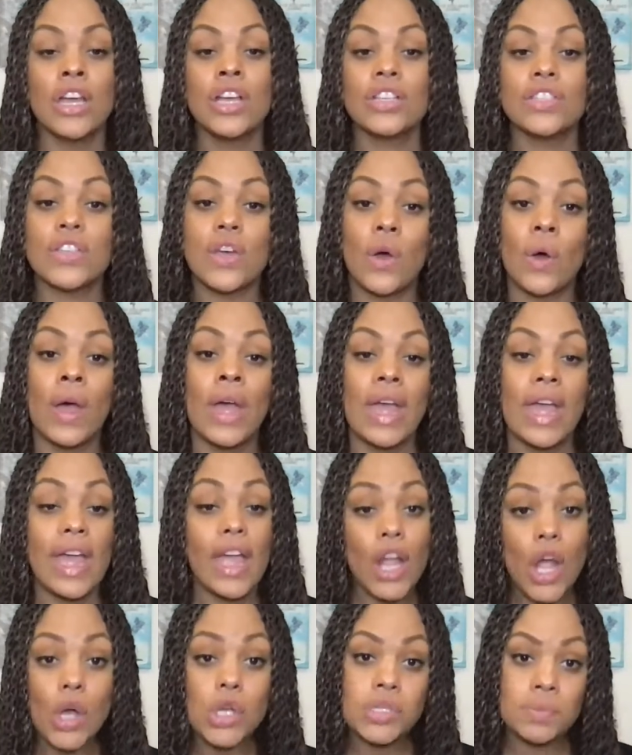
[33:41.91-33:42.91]
So
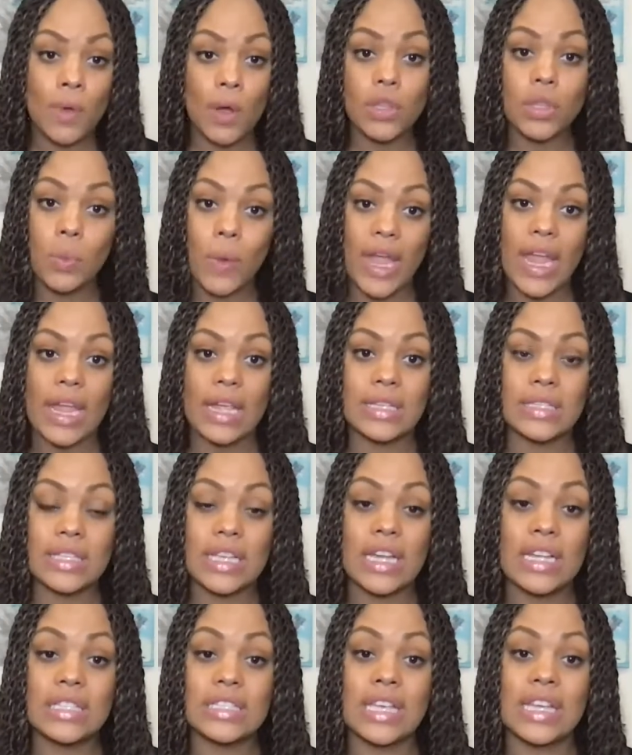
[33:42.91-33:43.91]
it goes both ways.
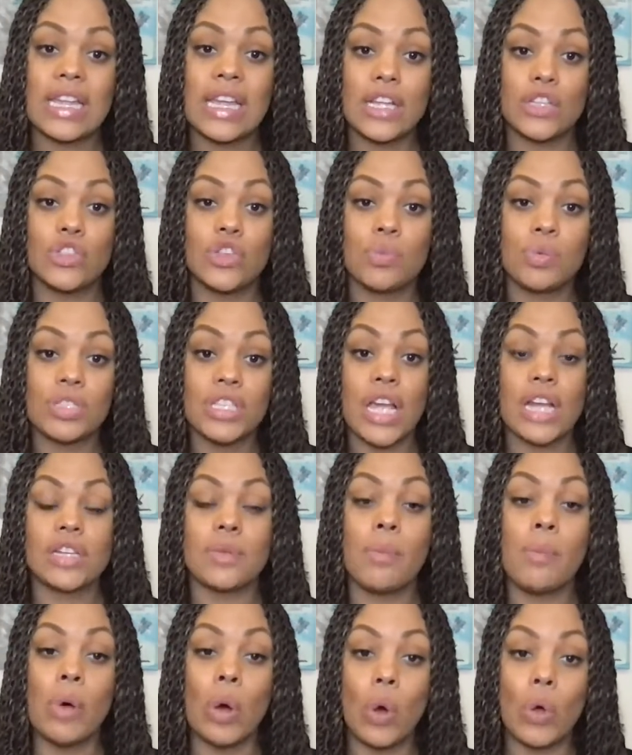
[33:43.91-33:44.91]
It's, again, to protect
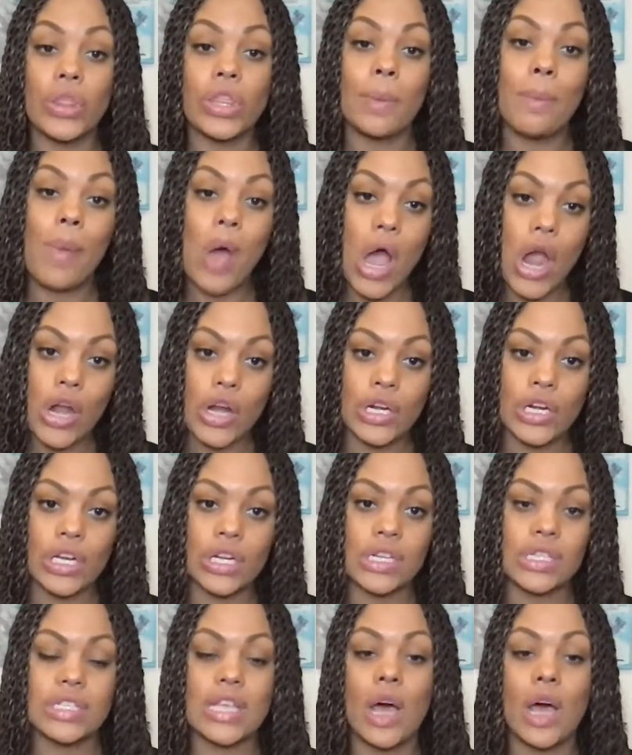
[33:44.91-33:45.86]
both partners,